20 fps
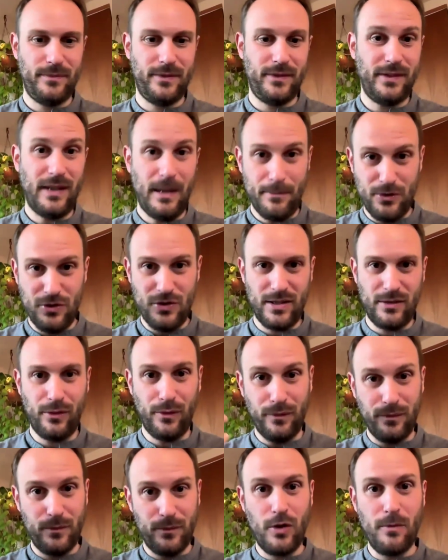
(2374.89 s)
subjects,
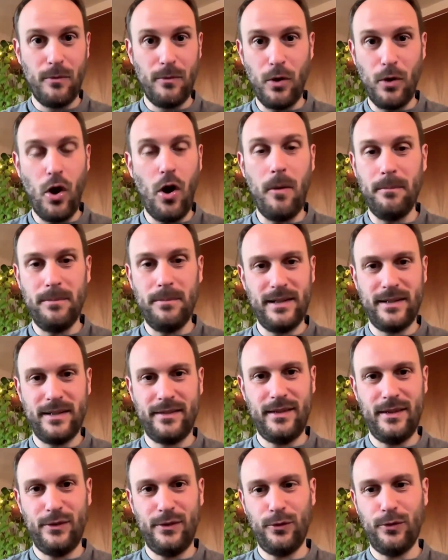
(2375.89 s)
of
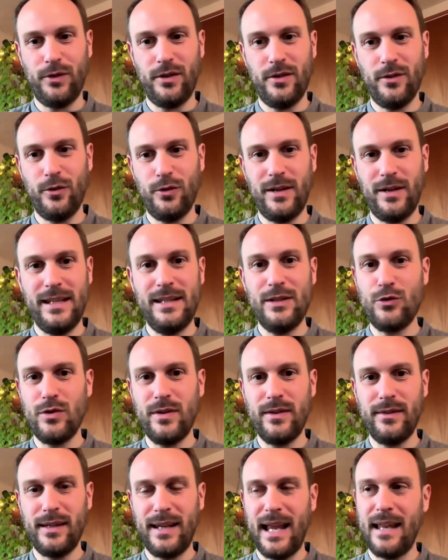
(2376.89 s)
complexes or
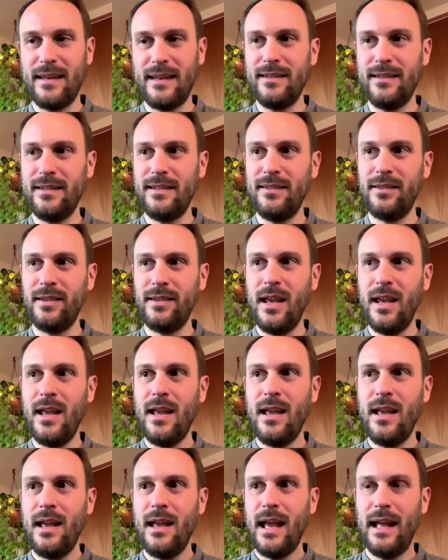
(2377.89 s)
intrinsic entities,
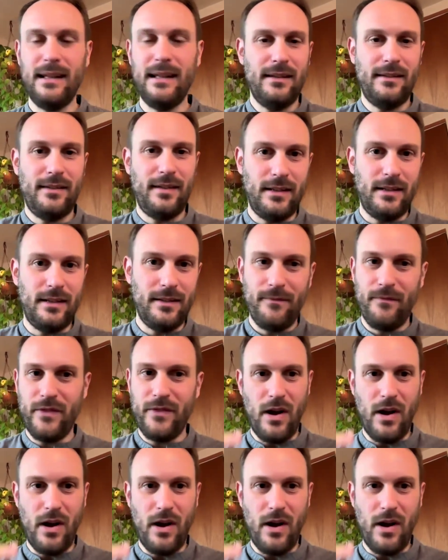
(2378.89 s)
and that's it.